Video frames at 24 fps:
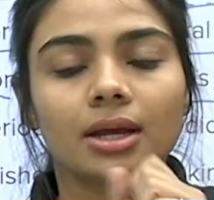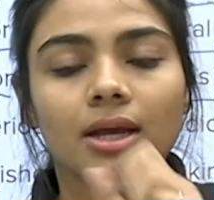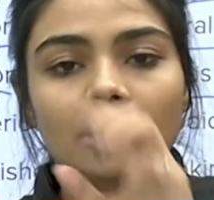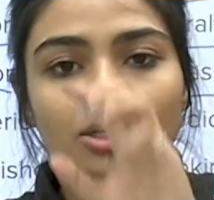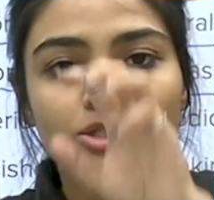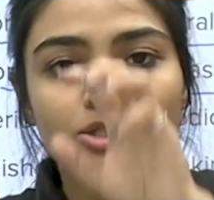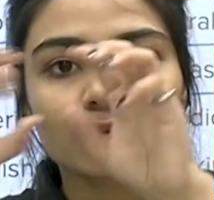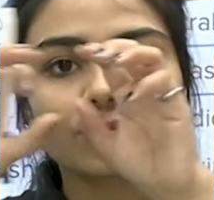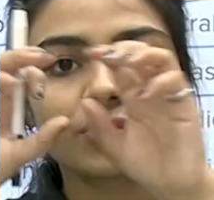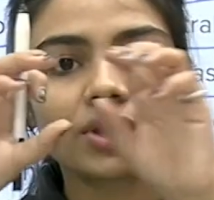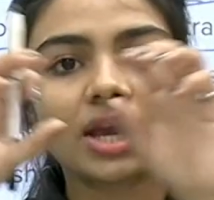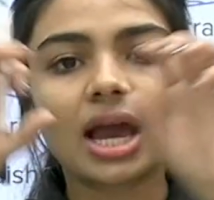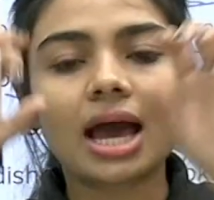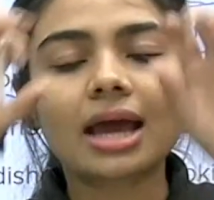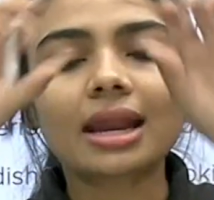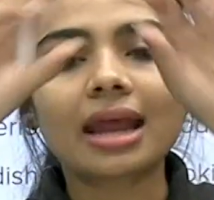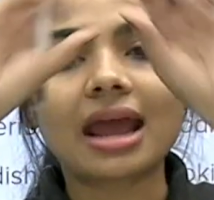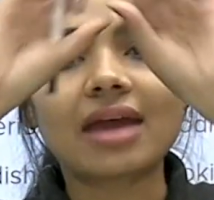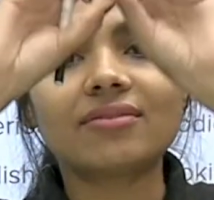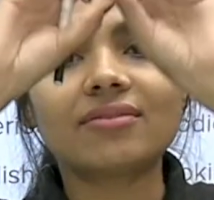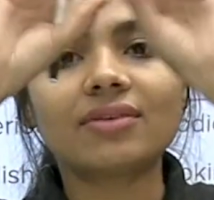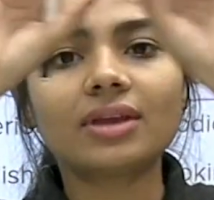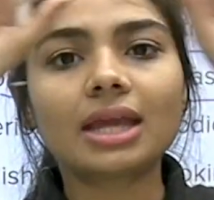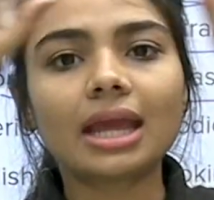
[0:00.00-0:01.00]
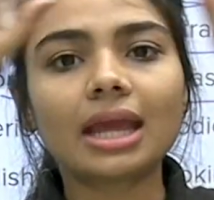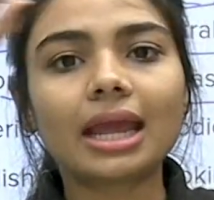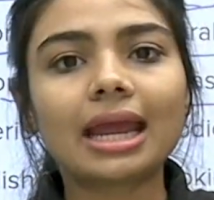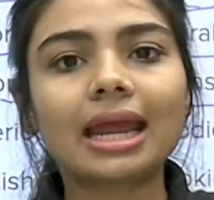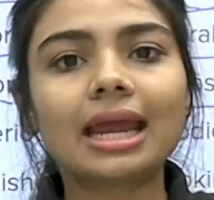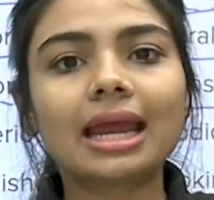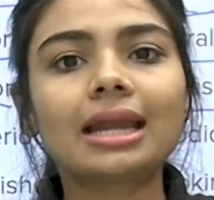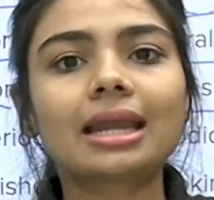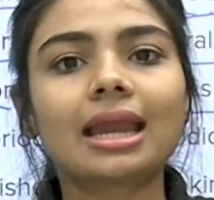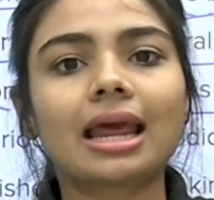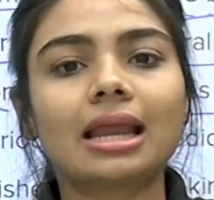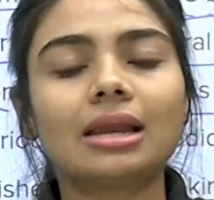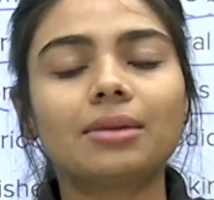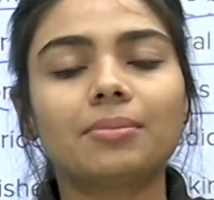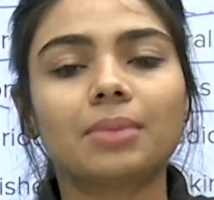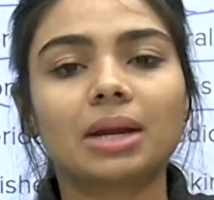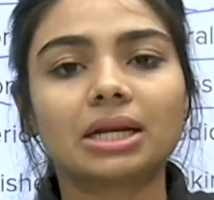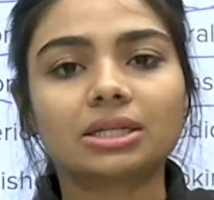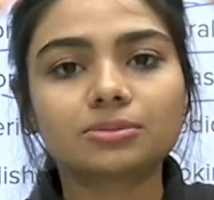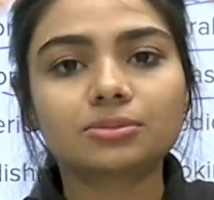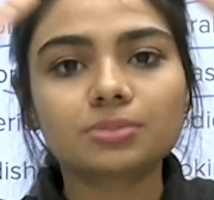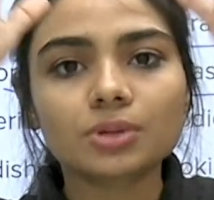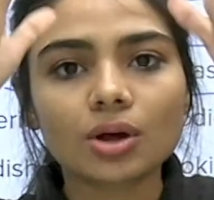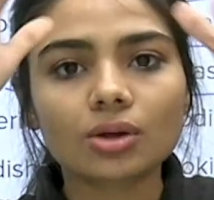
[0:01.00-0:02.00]
So we are having 8
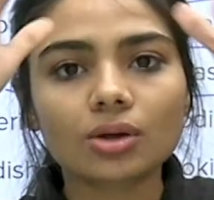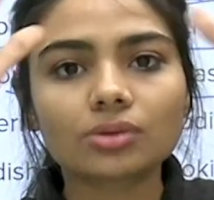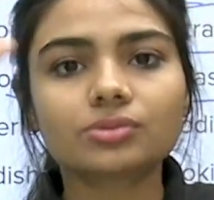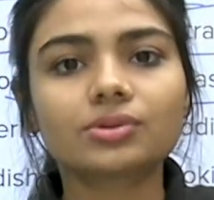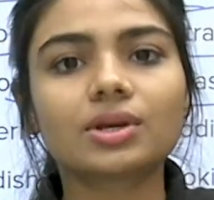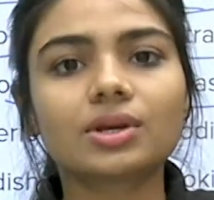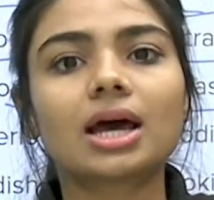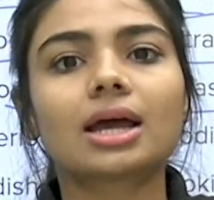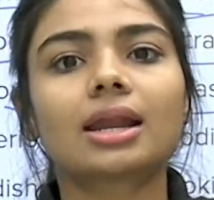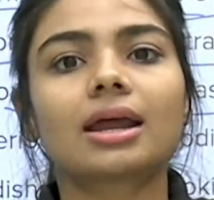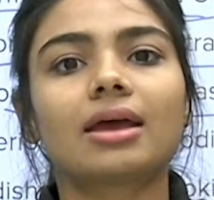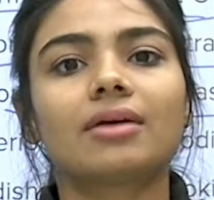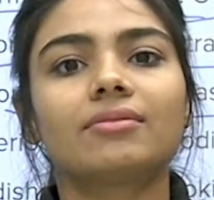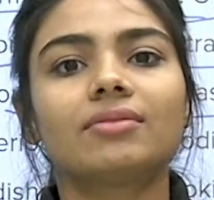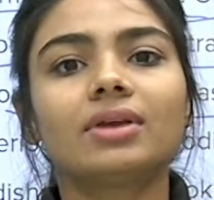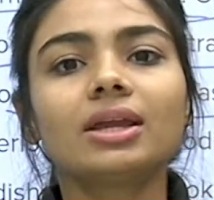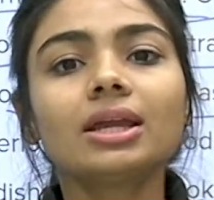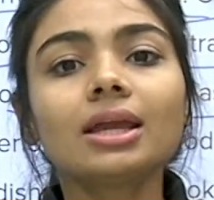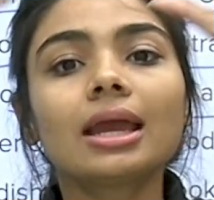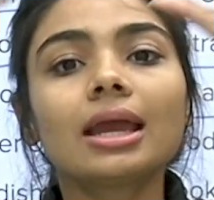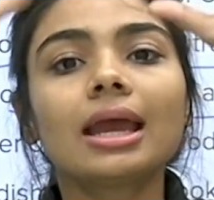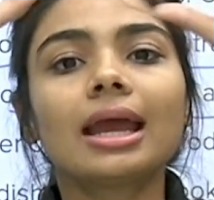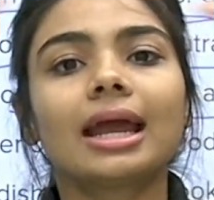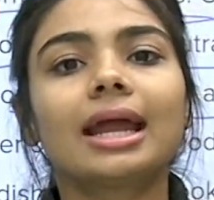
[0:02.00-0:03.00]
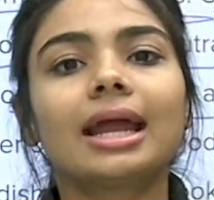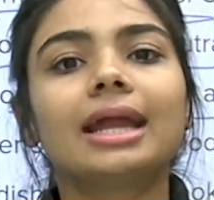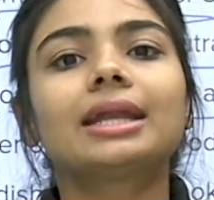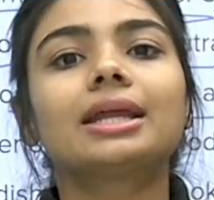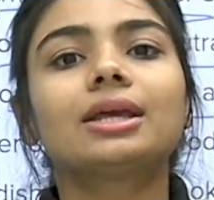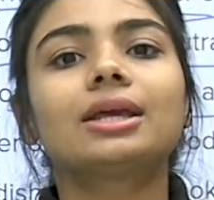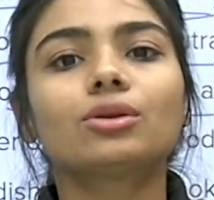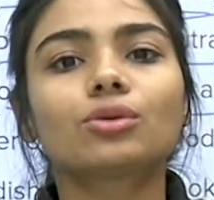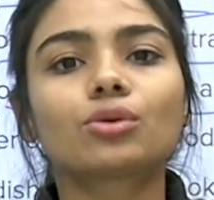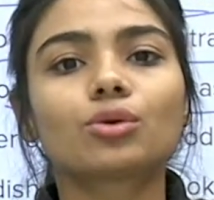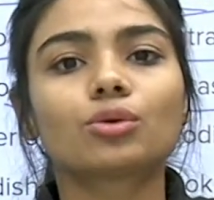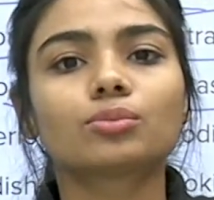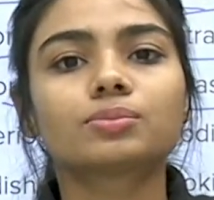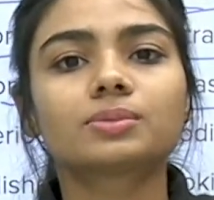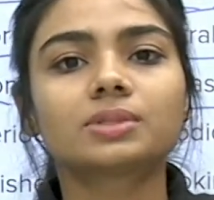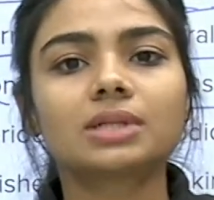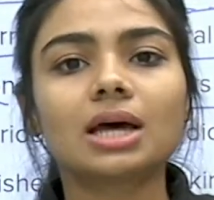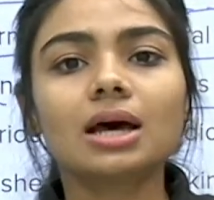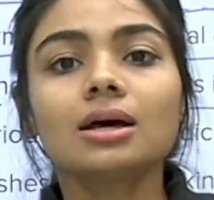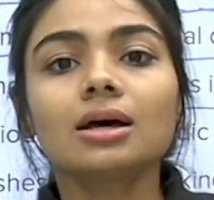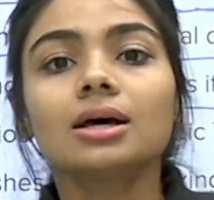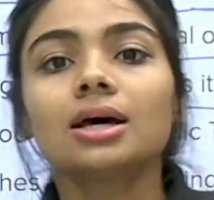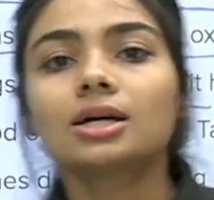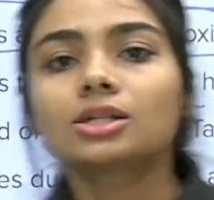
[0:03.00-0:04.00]
elements because we are having 18 groups
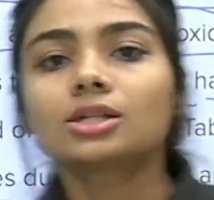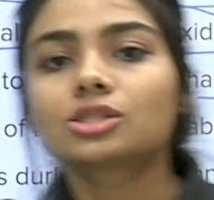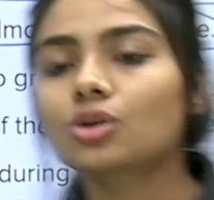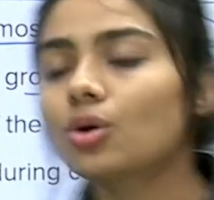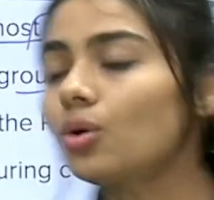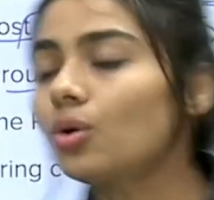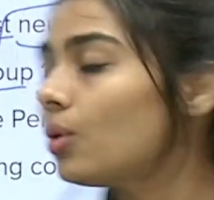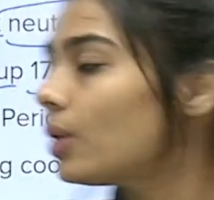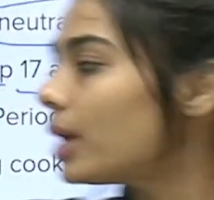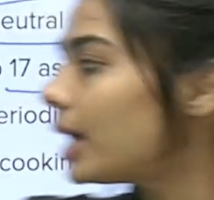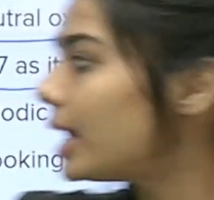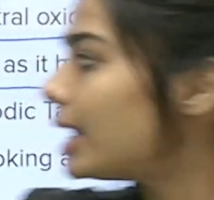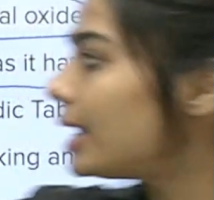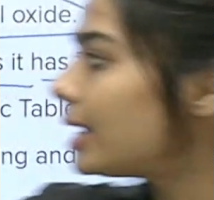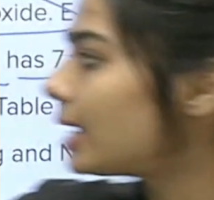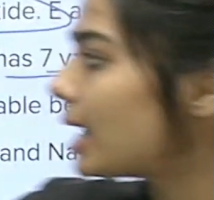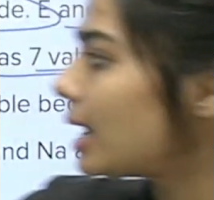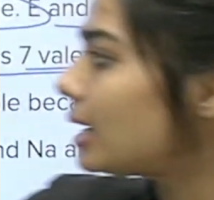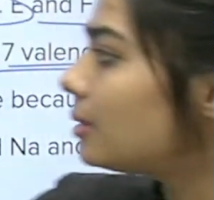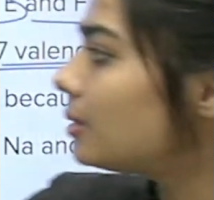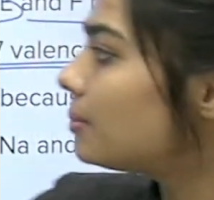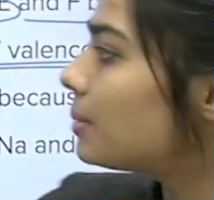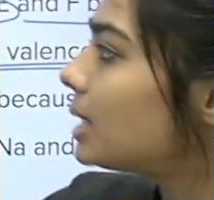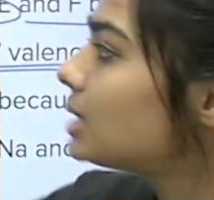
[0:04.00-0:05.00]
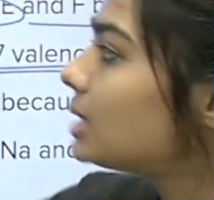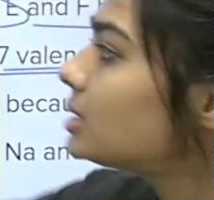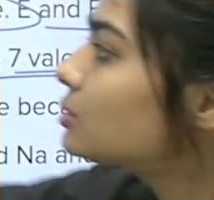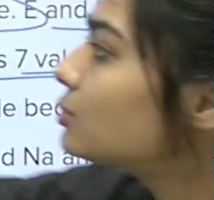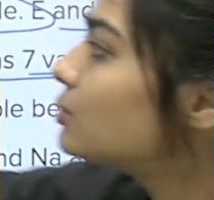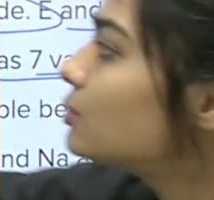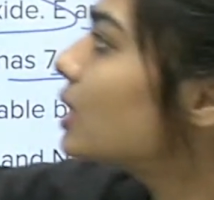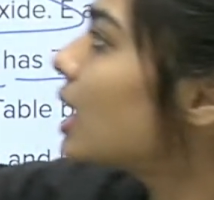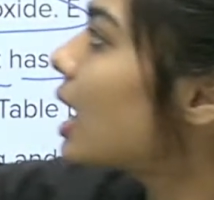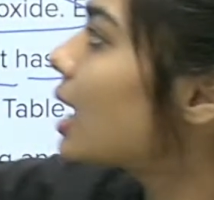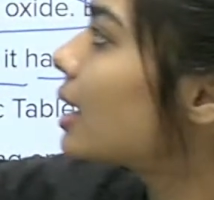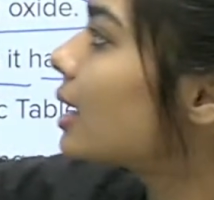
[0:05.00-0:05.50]
now. So 8 elements, we are